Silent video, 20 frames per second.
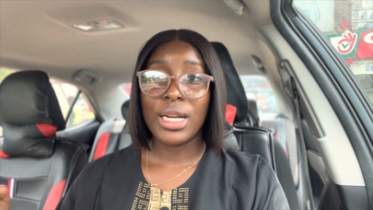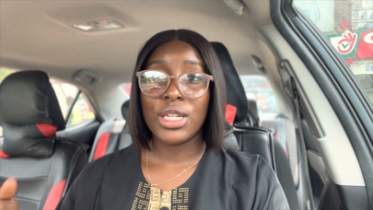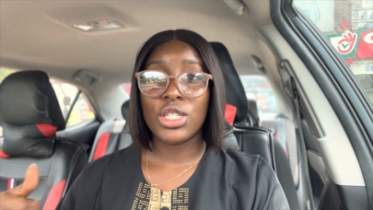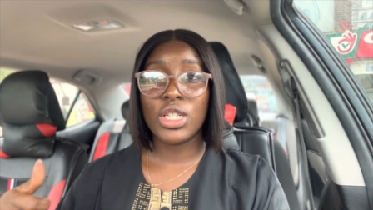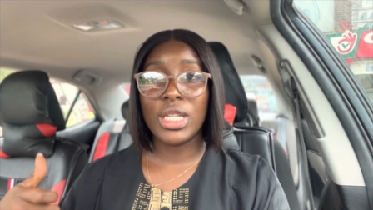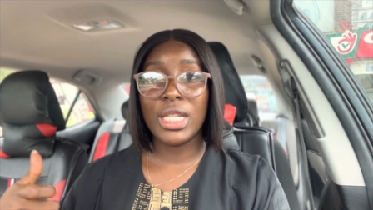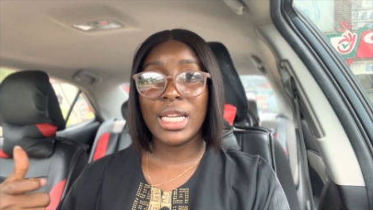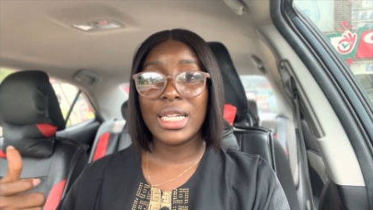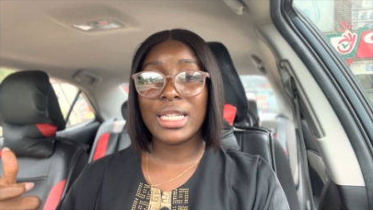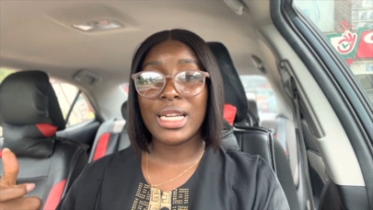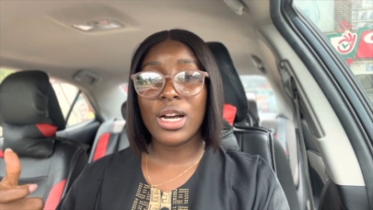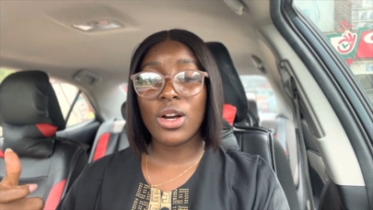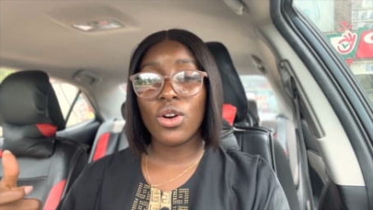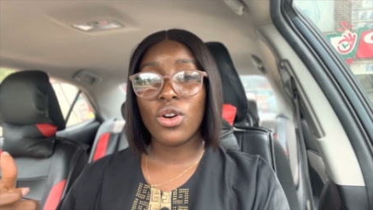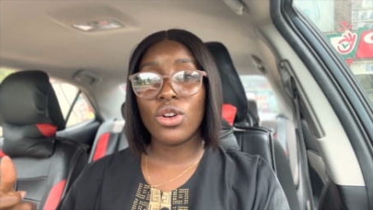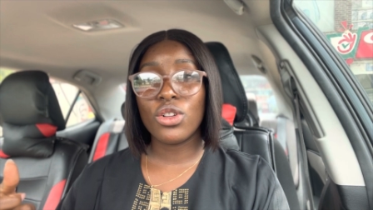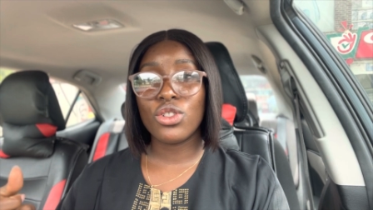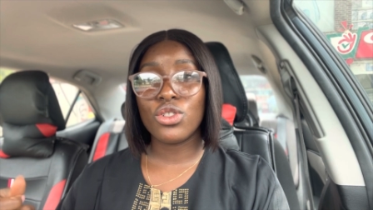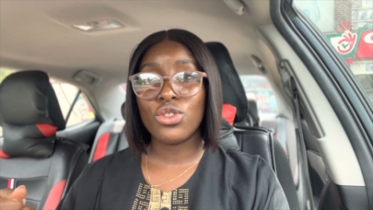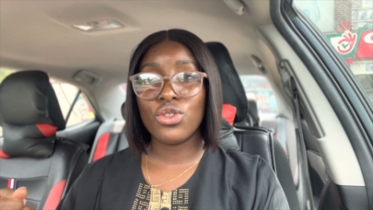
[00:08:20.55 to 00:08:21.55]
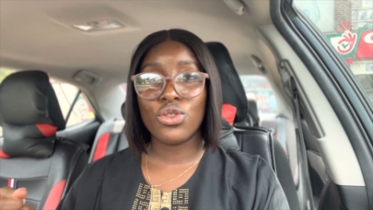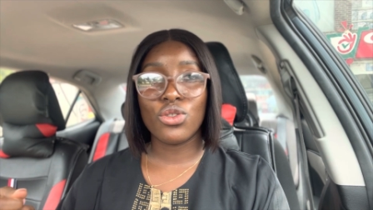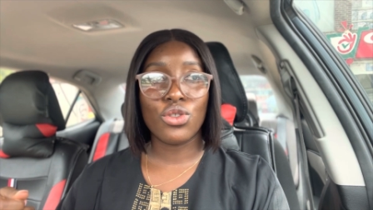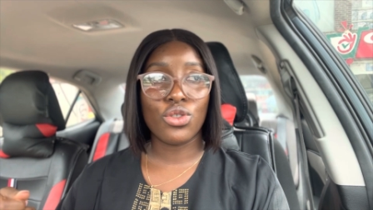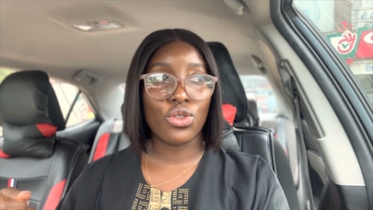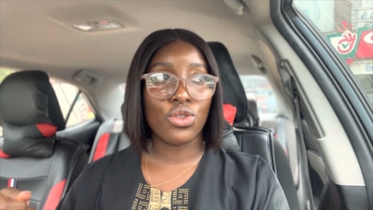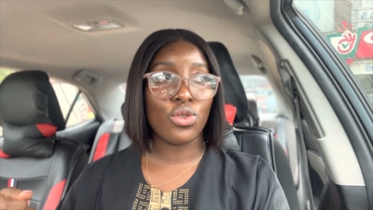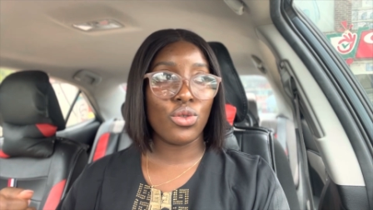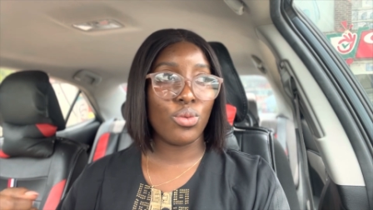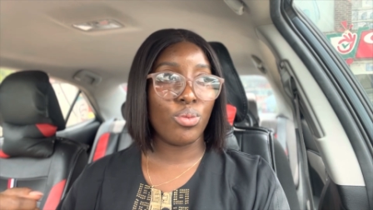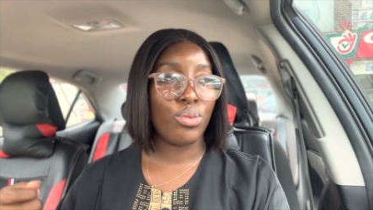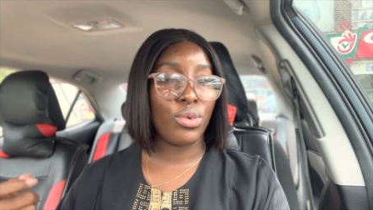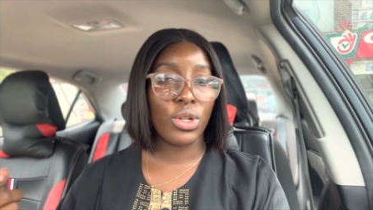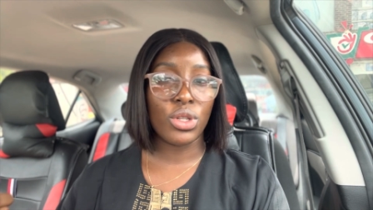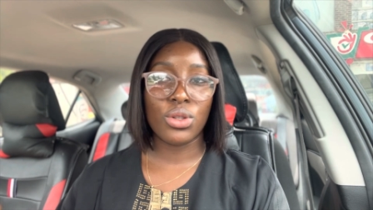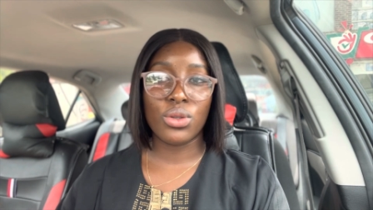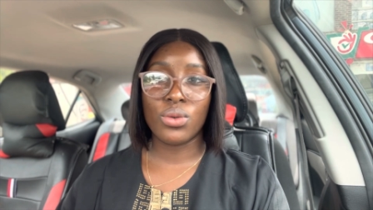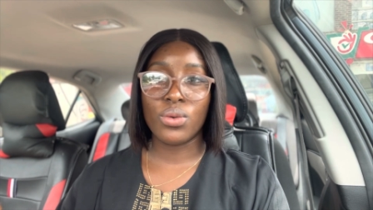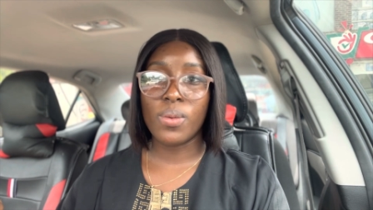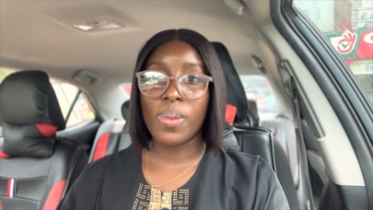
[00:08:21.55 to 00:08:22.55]
she later got used to
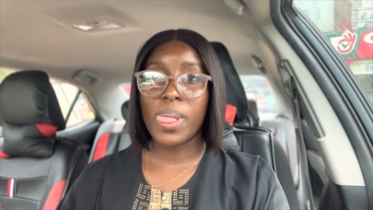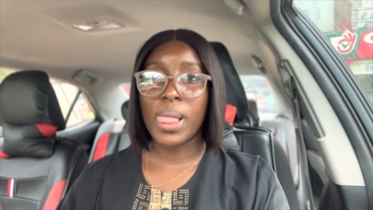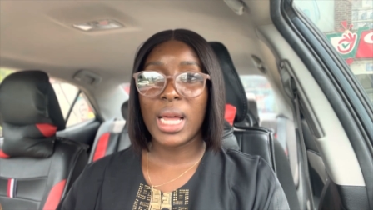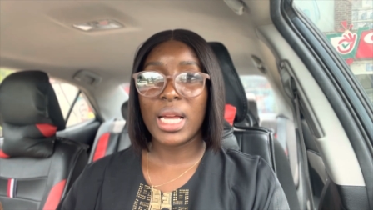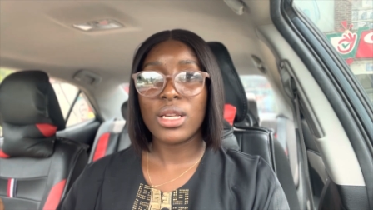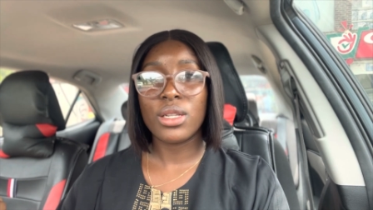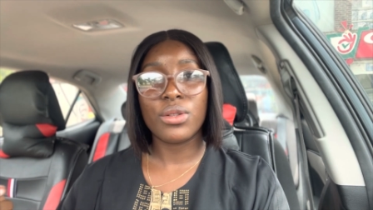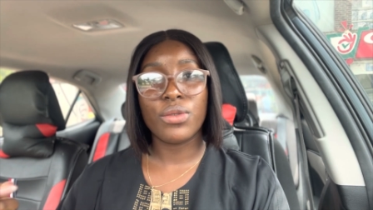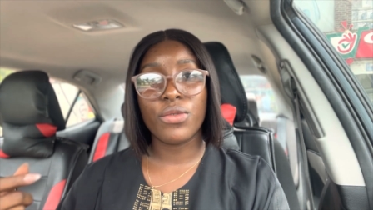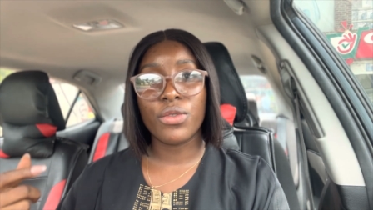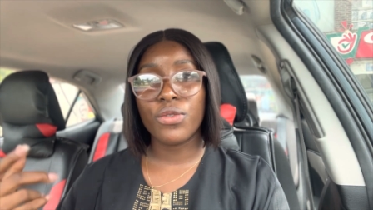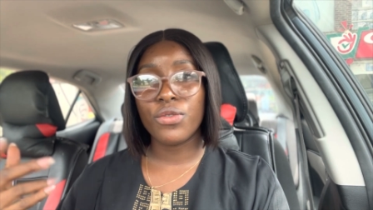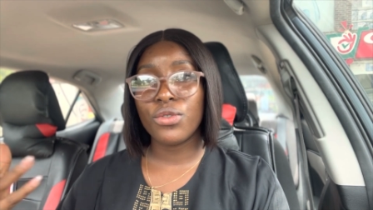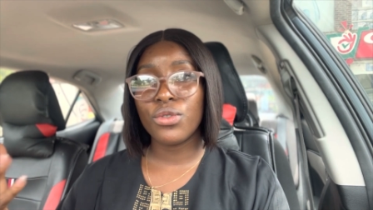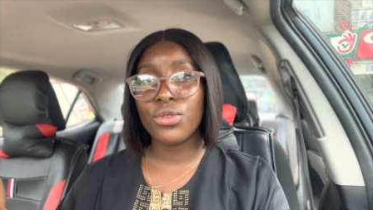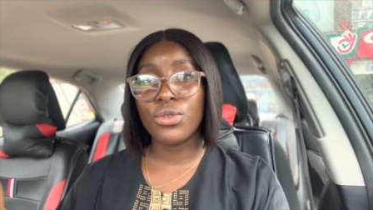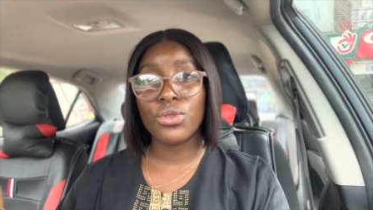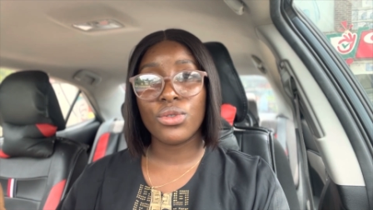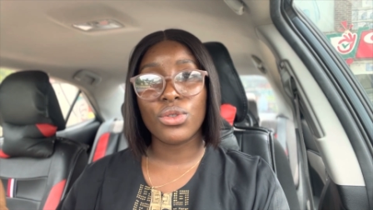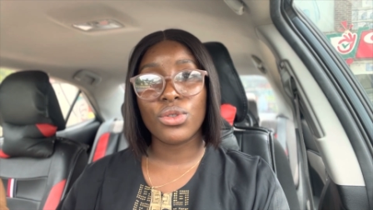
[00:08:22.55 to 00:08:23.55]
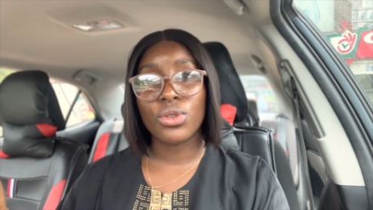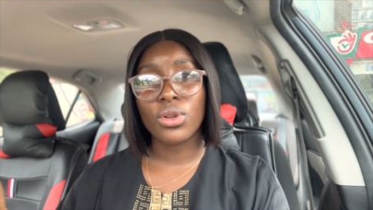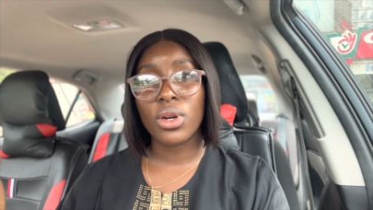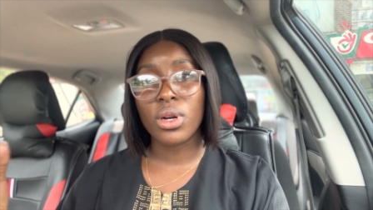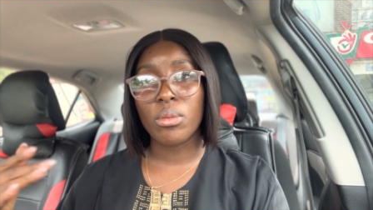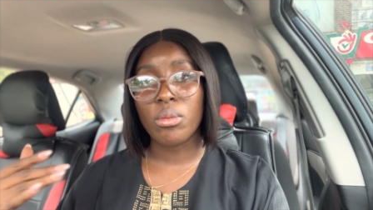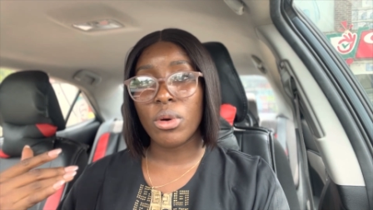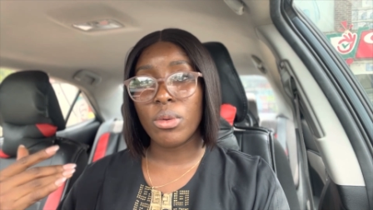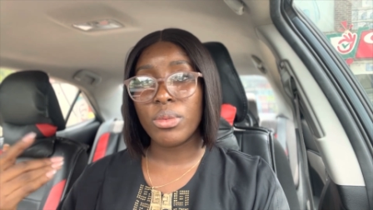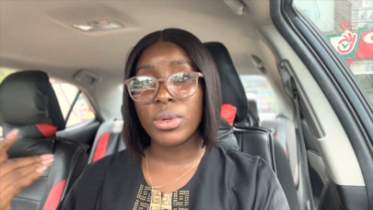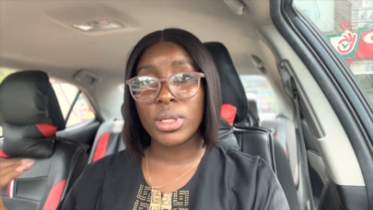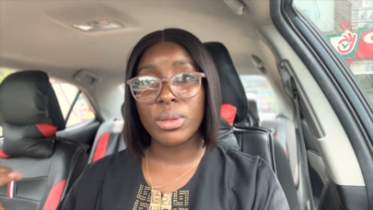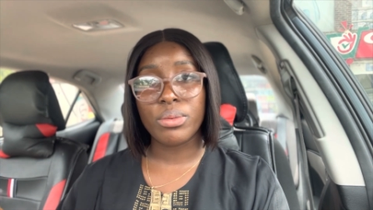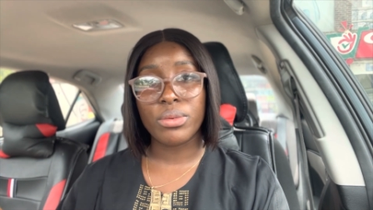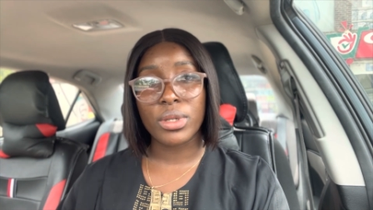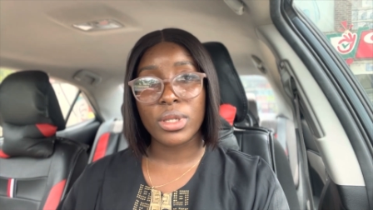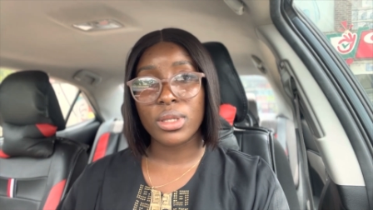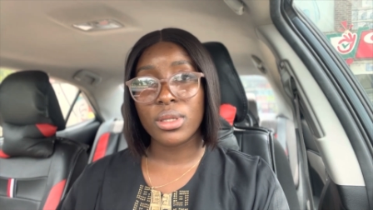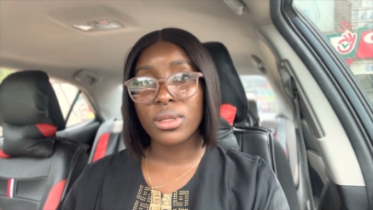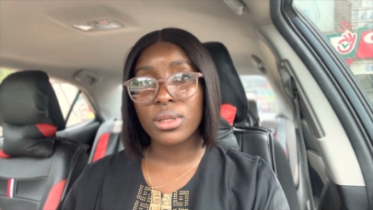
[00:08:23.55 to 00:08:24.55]
bottle and she refused to suck Bobby's
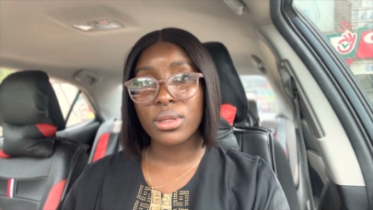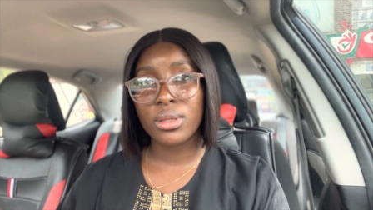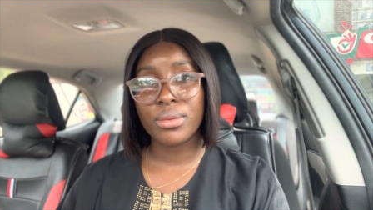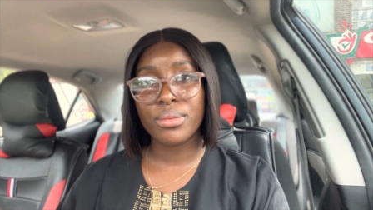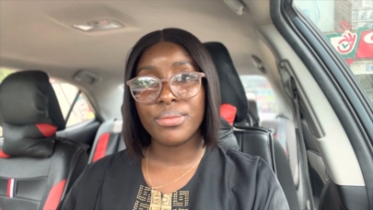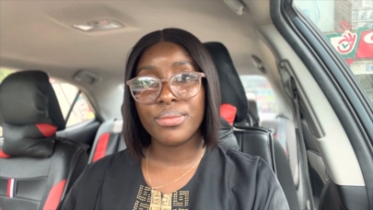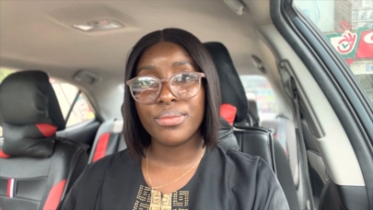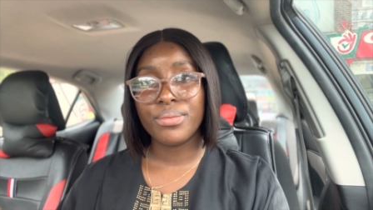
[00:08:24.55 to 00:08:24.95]
breast.